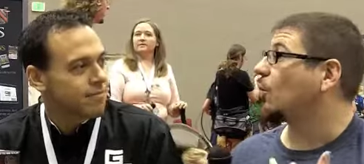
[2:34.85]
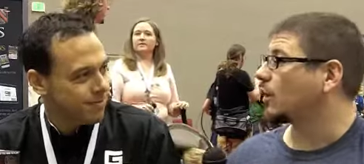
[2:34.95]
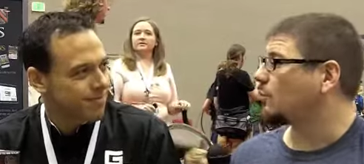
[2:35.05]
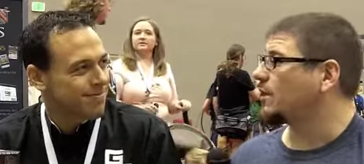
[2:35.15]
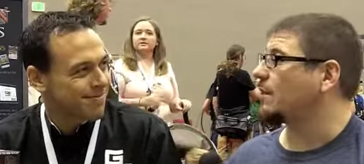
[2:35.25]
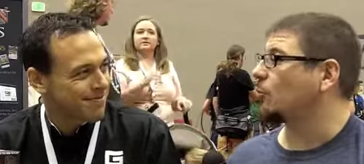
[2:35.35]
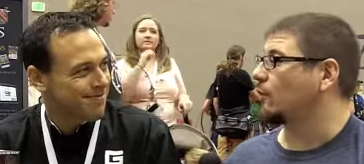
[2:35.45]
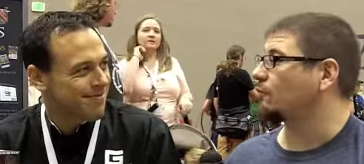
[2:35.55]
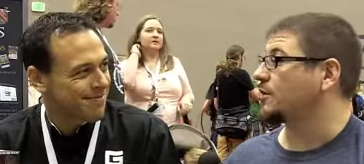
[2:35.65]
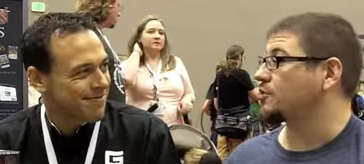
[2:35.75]
Speaker 1: Where can we get
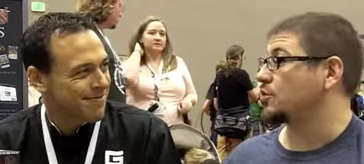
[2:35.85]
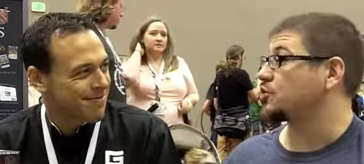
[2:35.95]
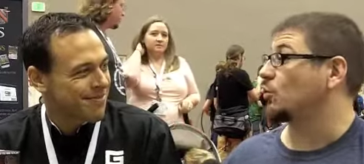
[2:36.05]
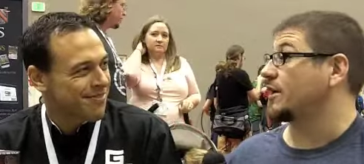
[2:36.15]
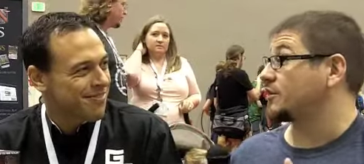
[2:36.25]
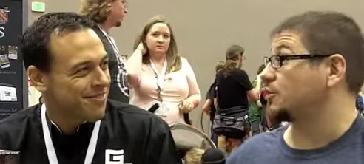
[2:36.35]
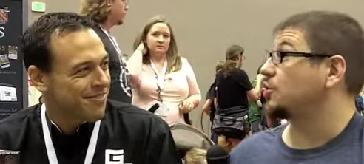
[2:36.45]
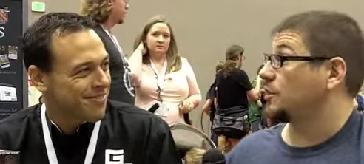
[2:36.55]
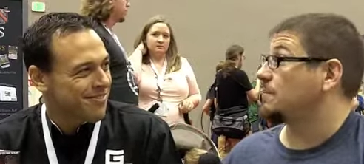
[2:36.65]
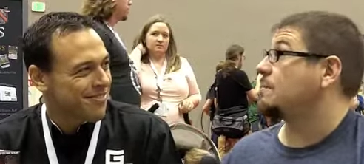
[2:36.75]
more information on Story? Is there
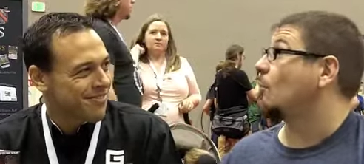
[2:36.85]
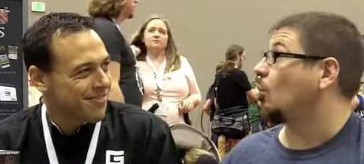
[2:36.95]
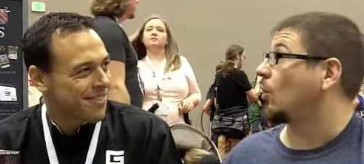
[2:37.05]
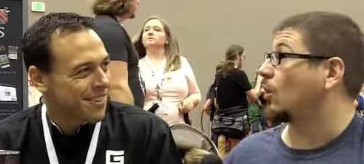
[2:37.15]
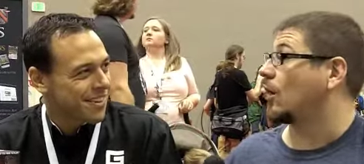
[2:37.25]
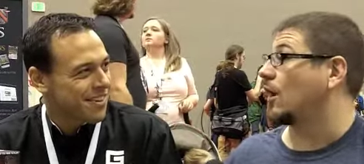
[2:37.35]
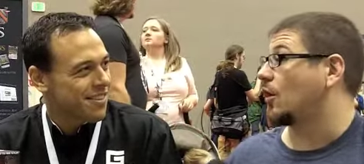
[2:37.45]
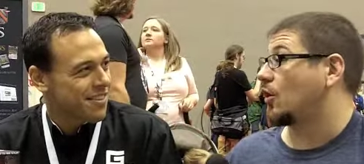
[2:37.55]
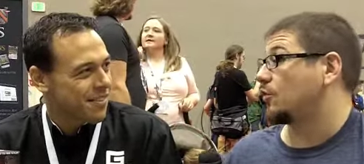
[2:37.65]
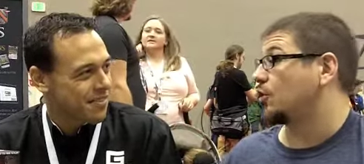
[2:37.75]
going to be more?
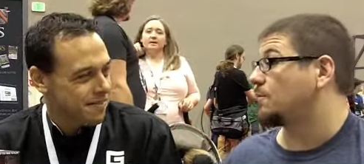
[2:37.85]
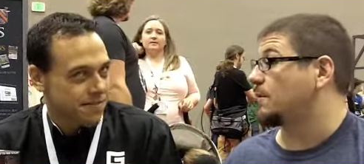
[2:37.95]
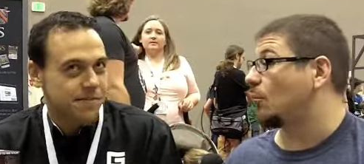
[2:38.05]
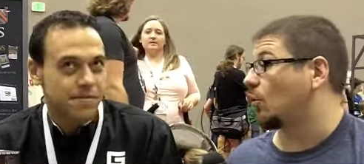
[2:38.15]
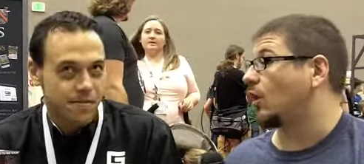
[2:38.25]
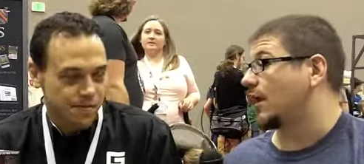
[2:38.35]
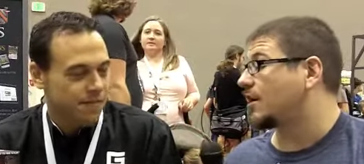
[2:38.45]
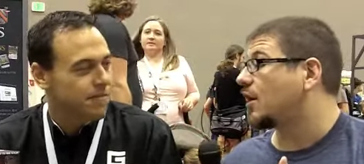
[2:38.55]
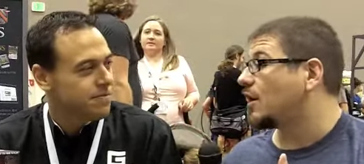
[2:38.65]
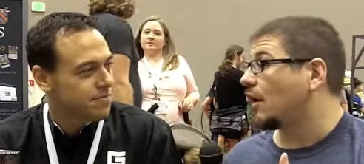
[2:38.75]
Uh, are there going to be more
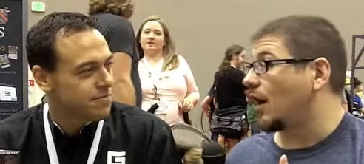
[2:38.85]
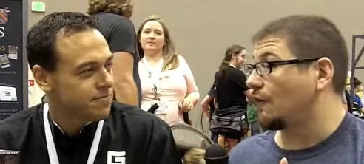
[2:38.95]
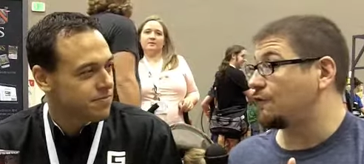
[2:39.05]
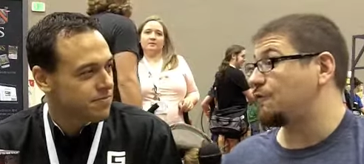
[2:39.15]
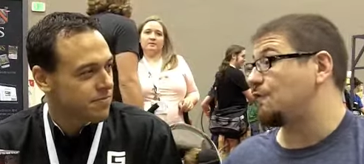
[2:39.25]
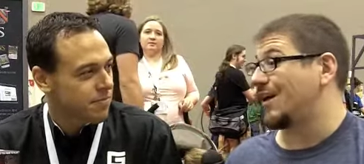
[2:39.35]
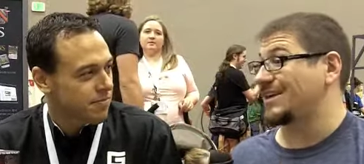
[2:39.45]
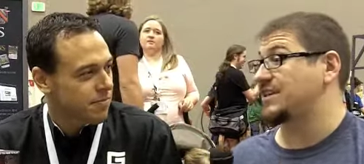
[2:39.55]
like, uh, like